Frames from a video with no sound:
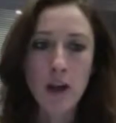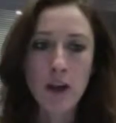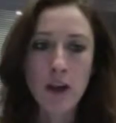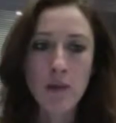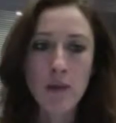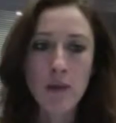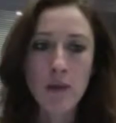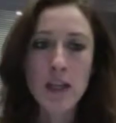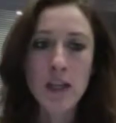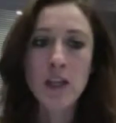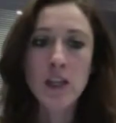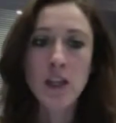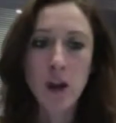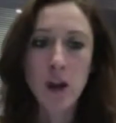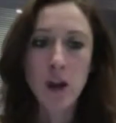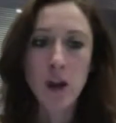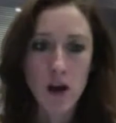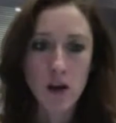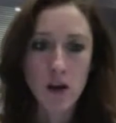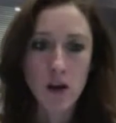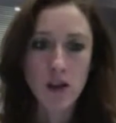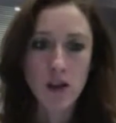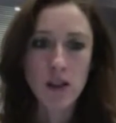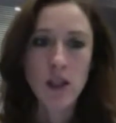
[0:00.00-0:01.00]
unlimited
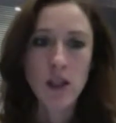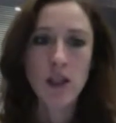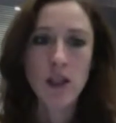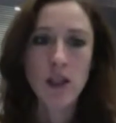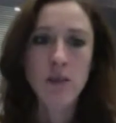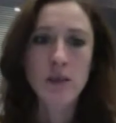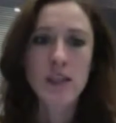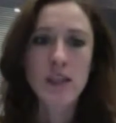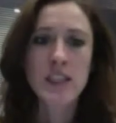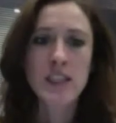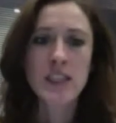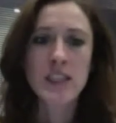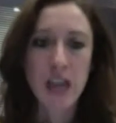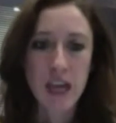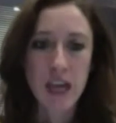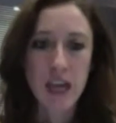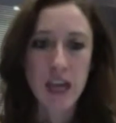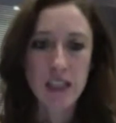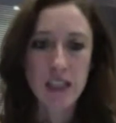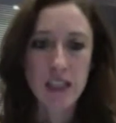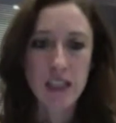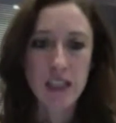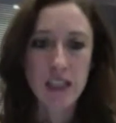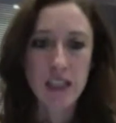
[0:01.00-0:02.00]
calls, unlimited
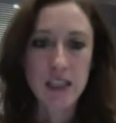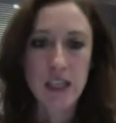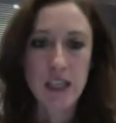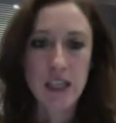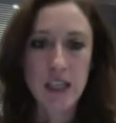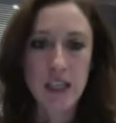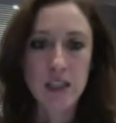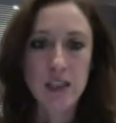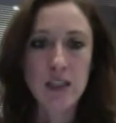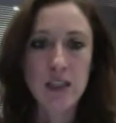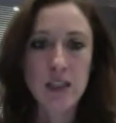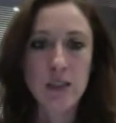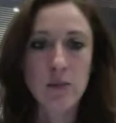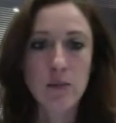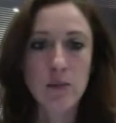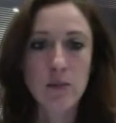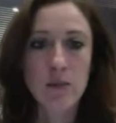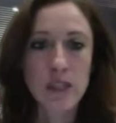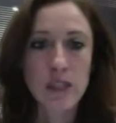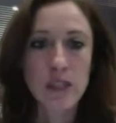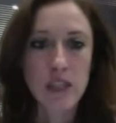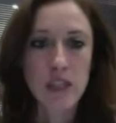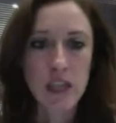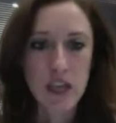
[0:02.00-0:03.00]
text, and
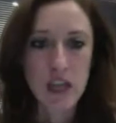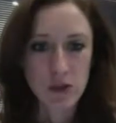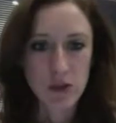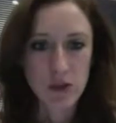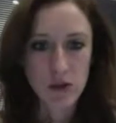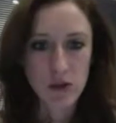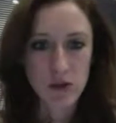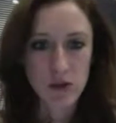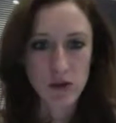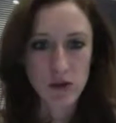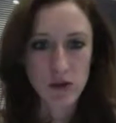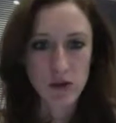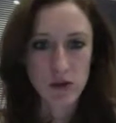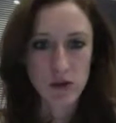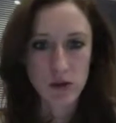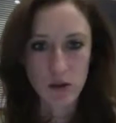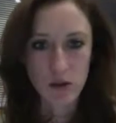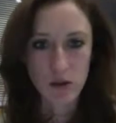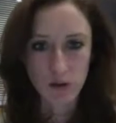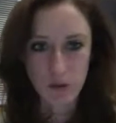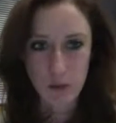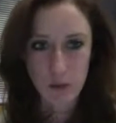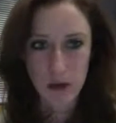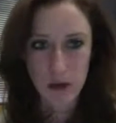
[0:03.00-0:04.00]
substantial
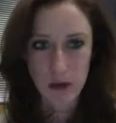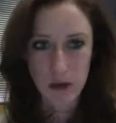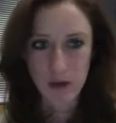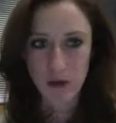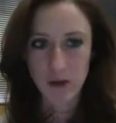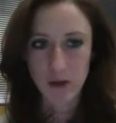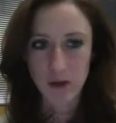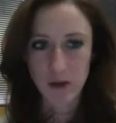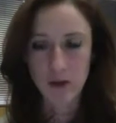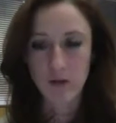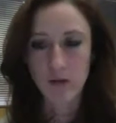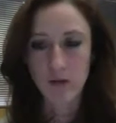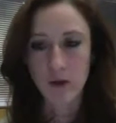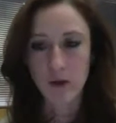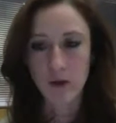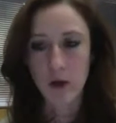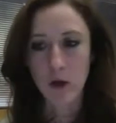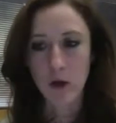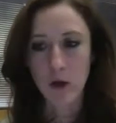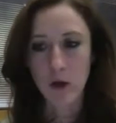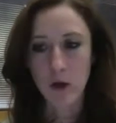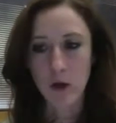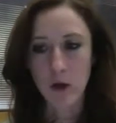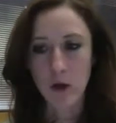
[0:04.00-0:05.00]
surf bundles
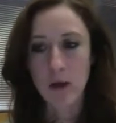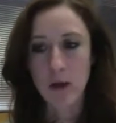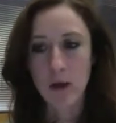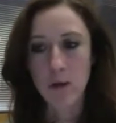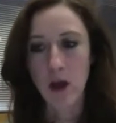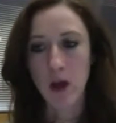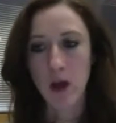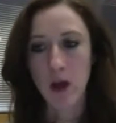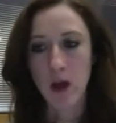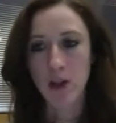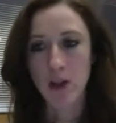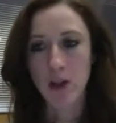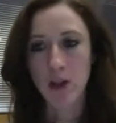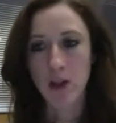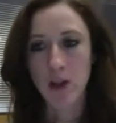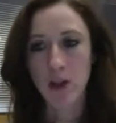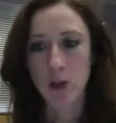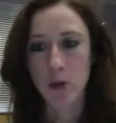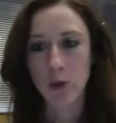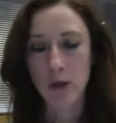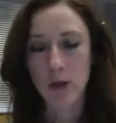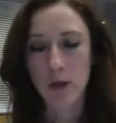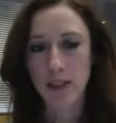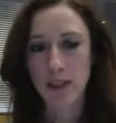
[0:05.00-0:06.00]
for people under
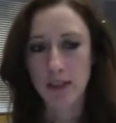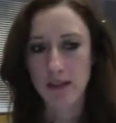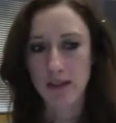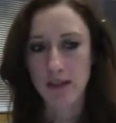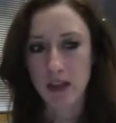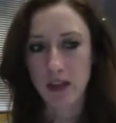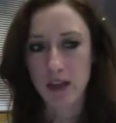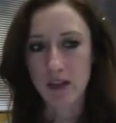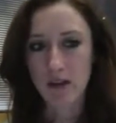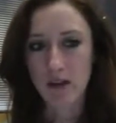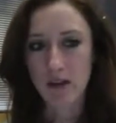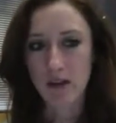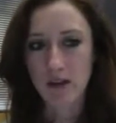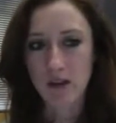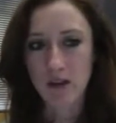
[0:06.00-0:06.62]
27.